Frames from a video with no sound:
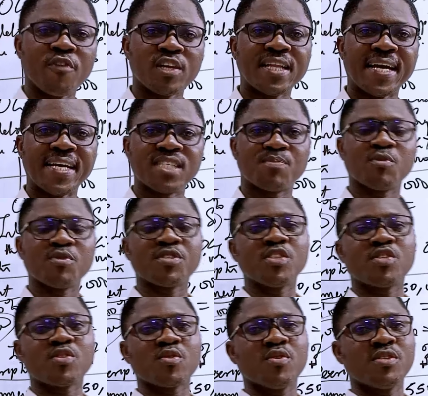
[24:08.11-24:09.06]

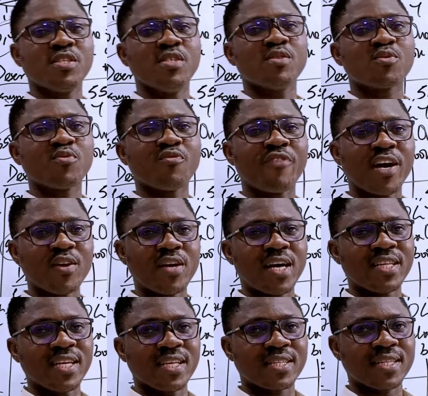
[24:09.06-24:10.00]
exposition into
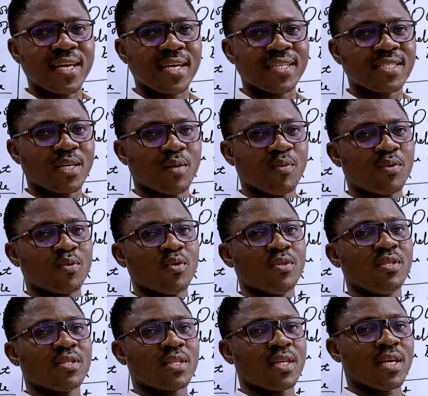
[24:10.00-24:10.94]
value-added tax and withholding
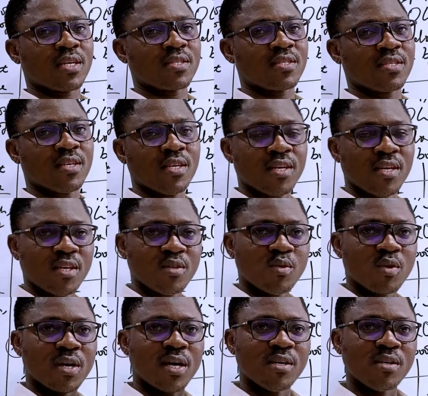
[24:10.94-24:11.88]
tax, you
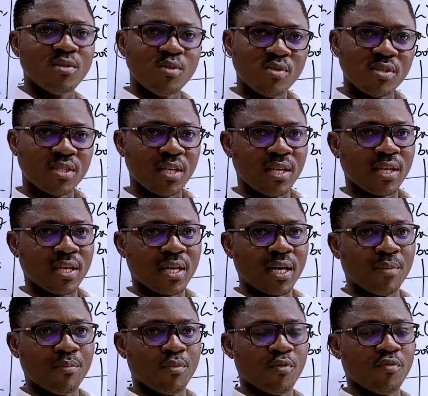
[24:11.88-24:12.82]
can use the link
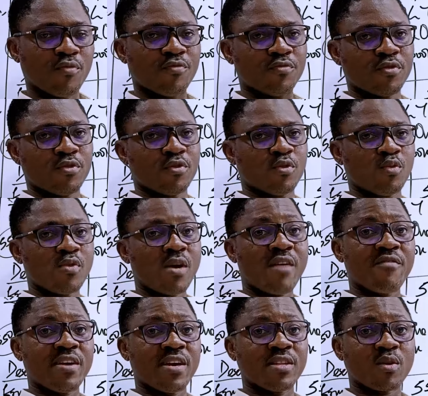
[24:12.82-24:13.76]
above. Should you have
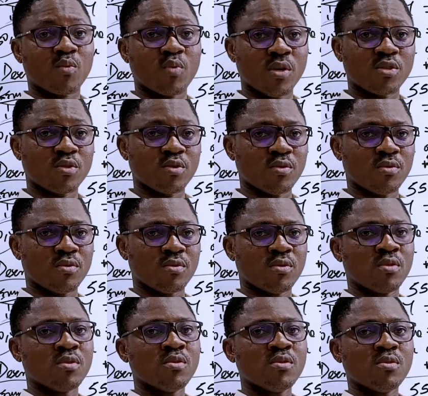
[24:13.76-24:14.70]
any question,
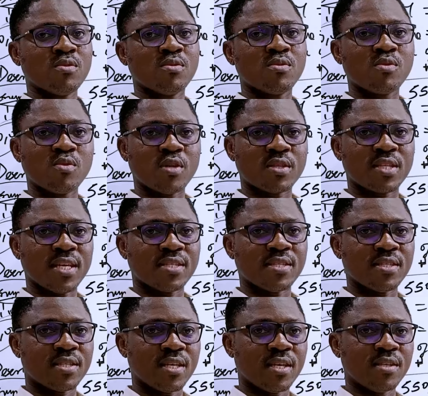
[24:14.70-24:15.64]
do not
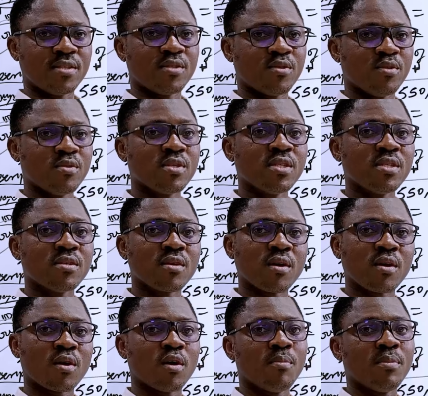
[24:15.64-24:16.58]
hesitate to use the
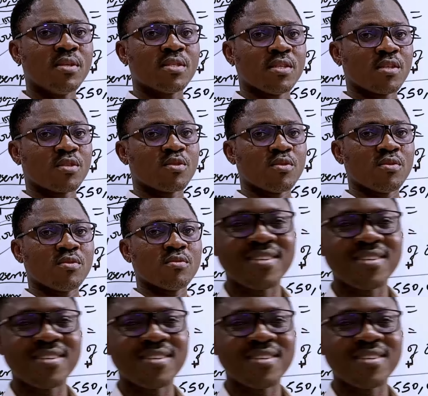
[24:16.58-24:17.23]
comment section.